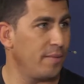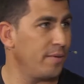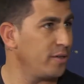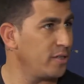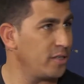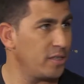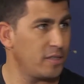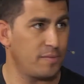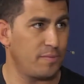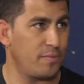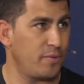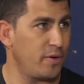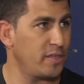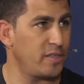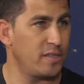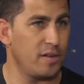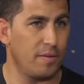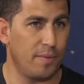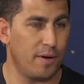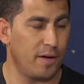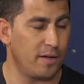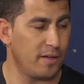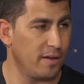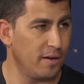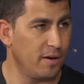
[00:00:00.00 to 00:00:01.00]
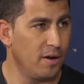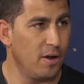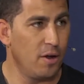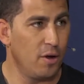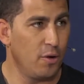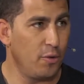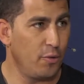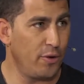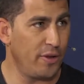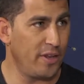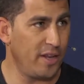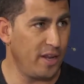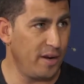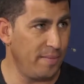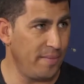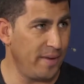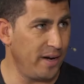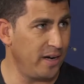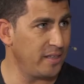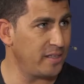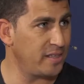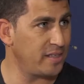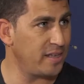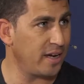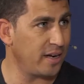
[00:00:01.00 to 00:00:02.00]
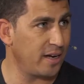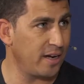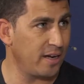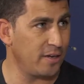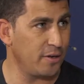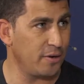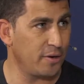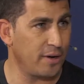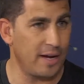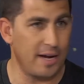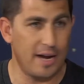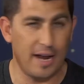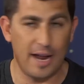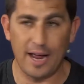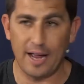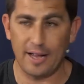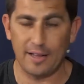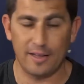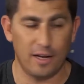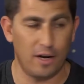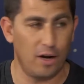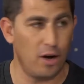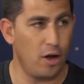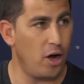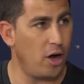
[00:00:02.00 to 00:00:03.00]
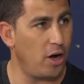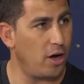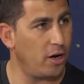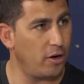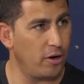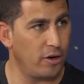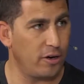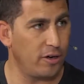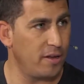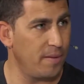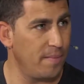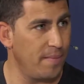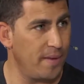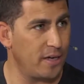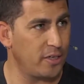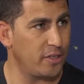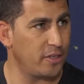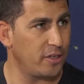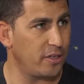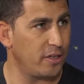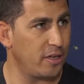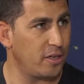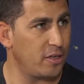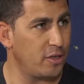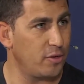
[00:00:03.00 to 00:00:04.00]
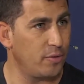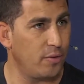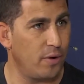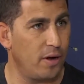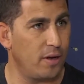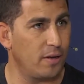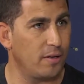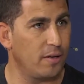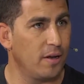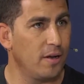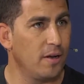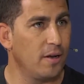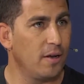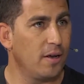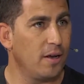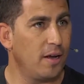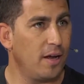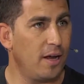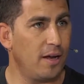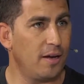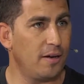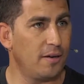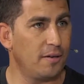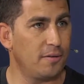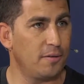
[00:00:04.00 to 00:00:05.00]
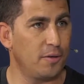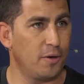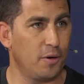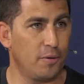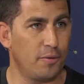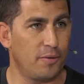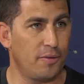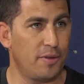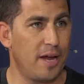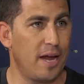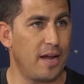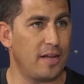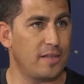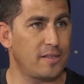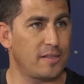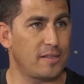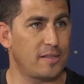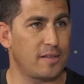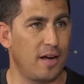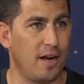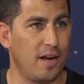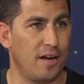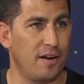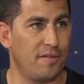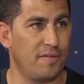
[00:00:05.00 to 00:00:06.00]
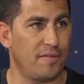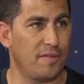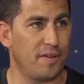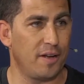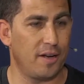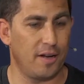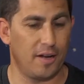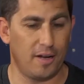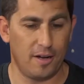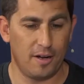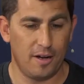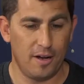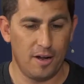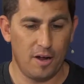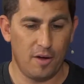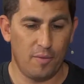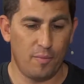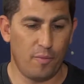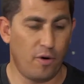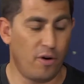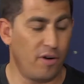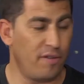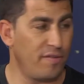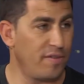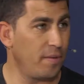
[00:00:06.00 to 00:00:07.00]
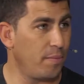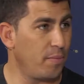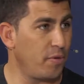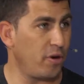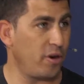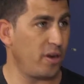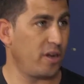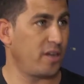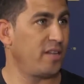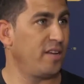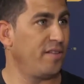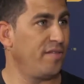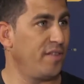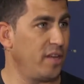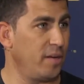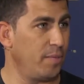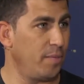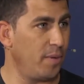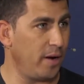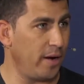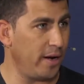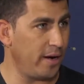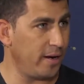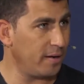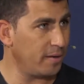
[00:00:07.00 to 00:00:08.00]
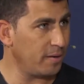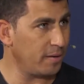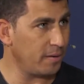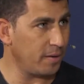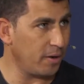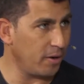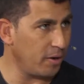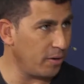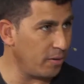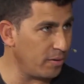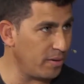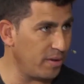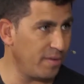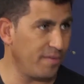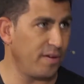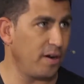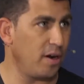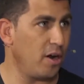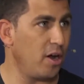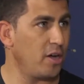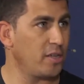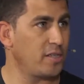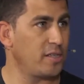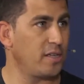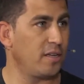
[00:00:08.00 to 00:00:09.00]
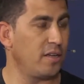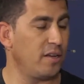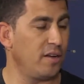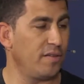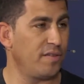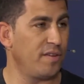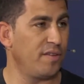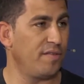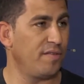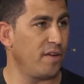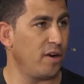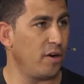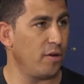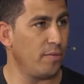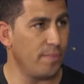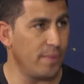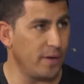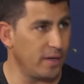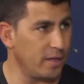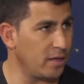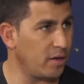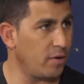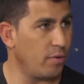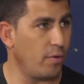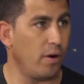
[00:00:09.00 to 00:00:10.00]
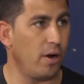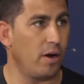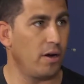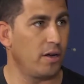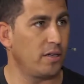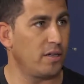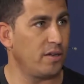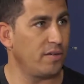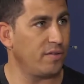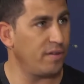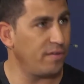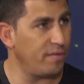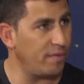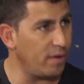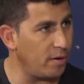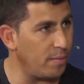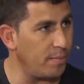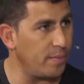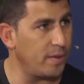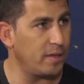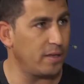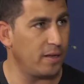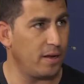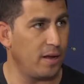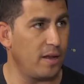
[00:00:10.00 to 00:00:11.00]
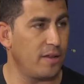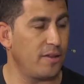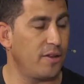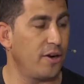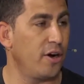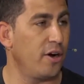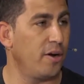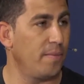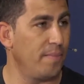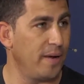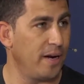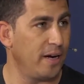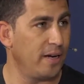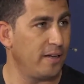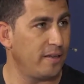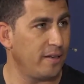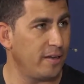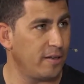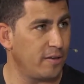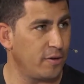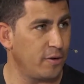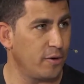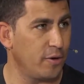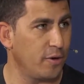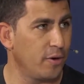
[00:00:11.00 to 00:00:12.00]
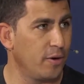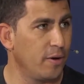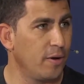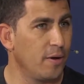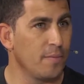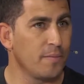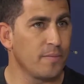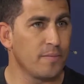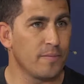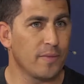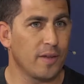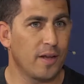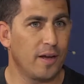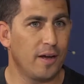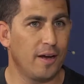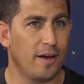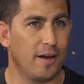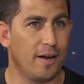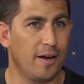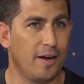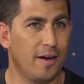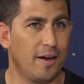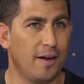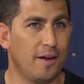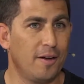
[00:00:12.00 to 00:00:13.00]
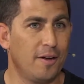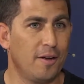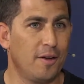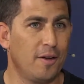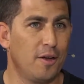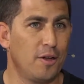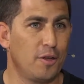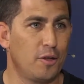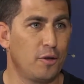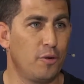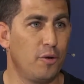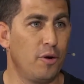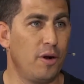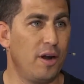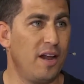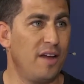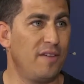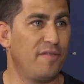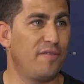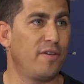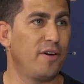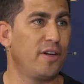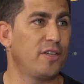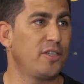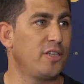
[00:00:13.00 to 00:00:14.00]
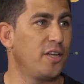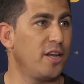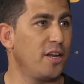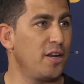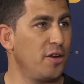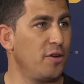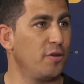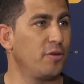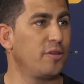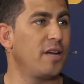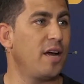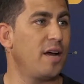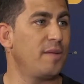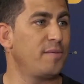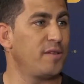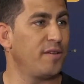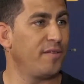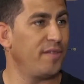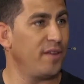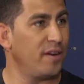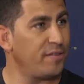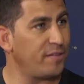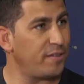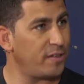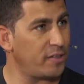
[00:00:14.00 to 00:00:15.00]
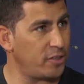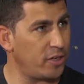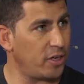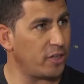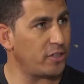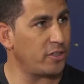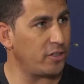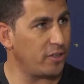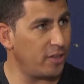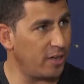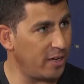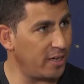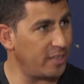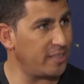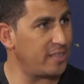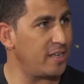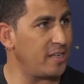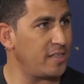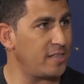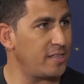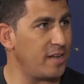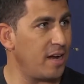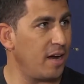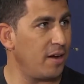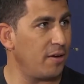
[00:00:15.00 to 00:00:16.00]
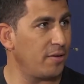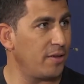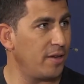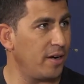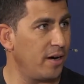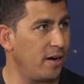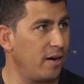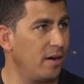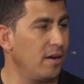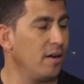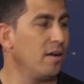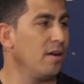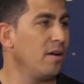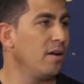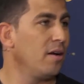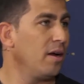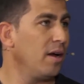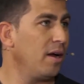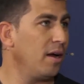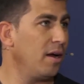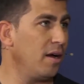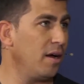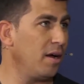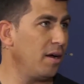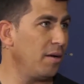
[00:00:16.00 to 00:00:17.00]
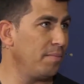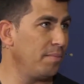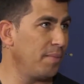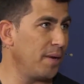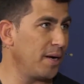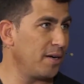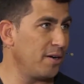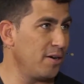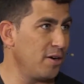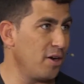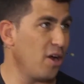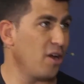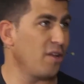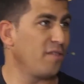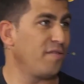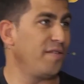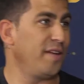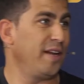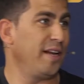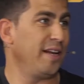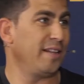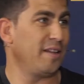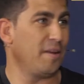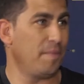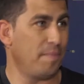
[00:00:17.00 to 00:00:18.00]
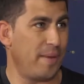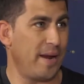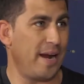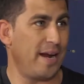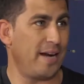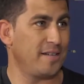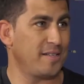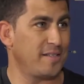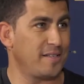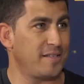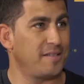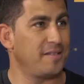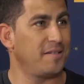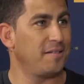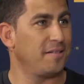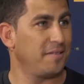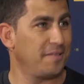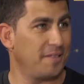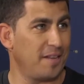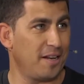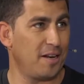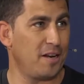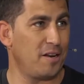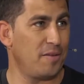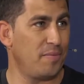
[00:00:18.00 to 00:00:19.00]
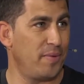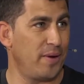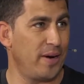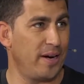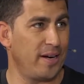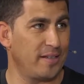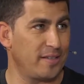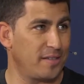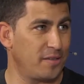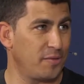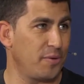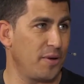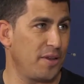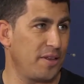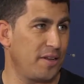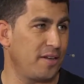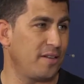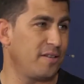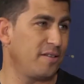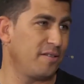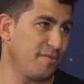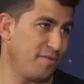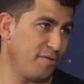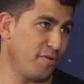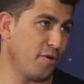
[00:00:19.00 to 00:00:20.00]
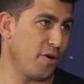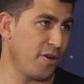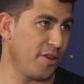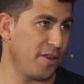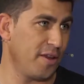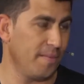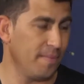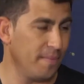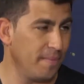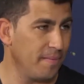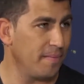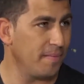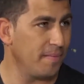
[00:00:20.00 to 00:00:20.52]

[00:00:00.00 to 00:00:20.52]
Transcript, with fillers: You just press the button. Within a millisecond, you can add the log or the metric that you want, and you know that's kind of the more productivity play. You know, the velocity of development, the quality of development, the, their ability to uh, to leverage the new types of infrastructure that exists out there, uh, but not feeling the pains that it brings with it for them.